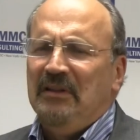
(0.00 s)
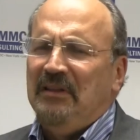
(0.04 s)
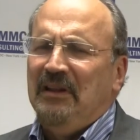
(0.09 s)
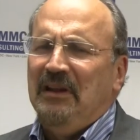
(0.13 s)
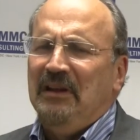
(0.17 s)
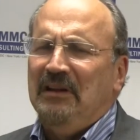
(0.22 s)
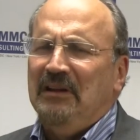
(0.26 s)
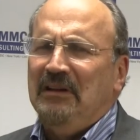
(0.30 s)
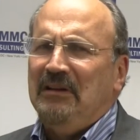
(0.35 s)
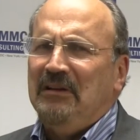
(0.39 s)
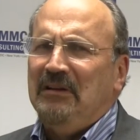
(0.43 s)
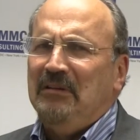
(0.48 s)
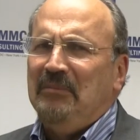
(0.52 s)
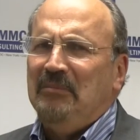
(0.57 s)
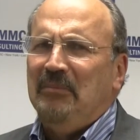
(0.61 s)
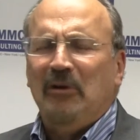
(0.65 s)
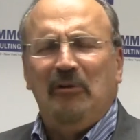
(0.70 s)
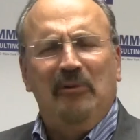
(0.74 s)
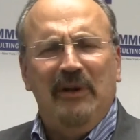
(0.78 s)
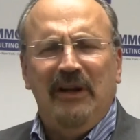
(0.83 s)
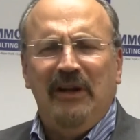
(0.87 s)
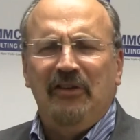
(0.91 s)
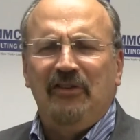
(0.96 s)
Think
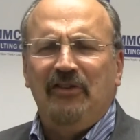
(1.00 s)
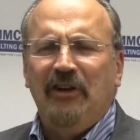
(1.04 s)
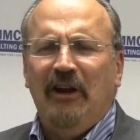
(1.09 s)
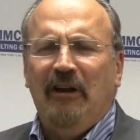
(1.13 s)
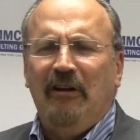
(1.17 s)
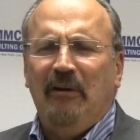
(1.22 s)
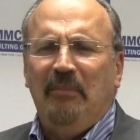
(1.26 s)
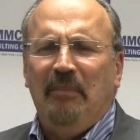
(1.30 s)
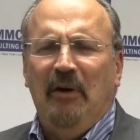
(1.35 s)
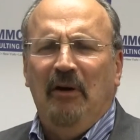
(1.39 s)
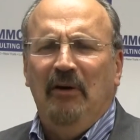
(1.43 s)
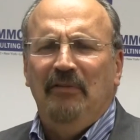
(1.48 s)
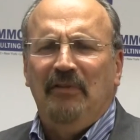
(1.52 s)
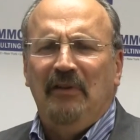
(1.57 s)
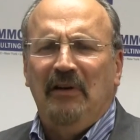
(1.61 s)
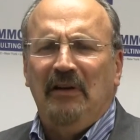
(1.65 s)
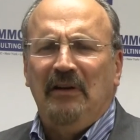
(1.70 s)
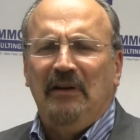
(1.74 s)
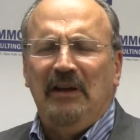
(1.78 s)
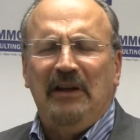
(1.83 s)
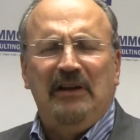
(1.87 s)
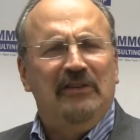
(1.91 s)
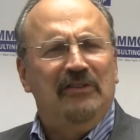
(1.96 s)
Maria
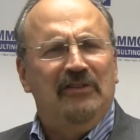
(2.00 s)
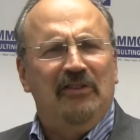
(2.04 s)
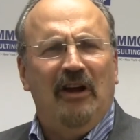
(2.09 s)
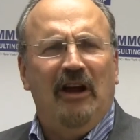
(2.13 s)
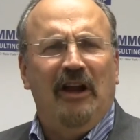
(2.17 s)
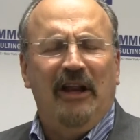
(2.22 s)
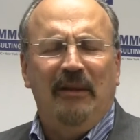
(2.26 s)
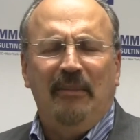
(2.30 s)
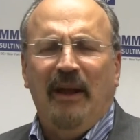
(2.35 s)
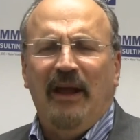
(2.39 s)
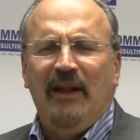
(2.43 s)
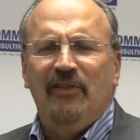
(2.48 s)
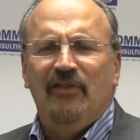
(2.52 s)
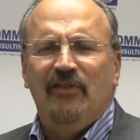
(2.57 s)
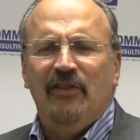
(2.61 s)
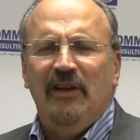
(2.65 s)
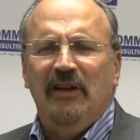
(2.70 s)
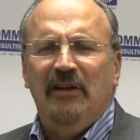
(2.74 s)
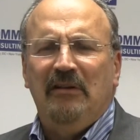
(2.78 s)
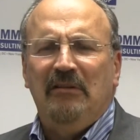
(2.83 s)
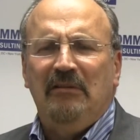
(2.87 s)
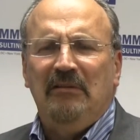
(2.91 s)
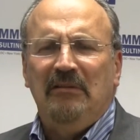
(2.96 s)
Sharapova and Johnny
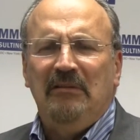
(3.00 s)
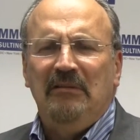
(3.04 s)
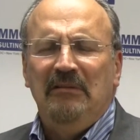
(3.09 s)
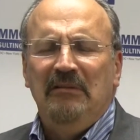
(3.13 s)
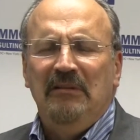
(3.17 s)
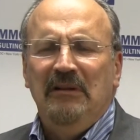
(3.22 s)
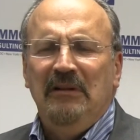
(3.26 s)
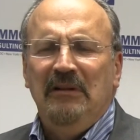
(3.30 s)
Manziel.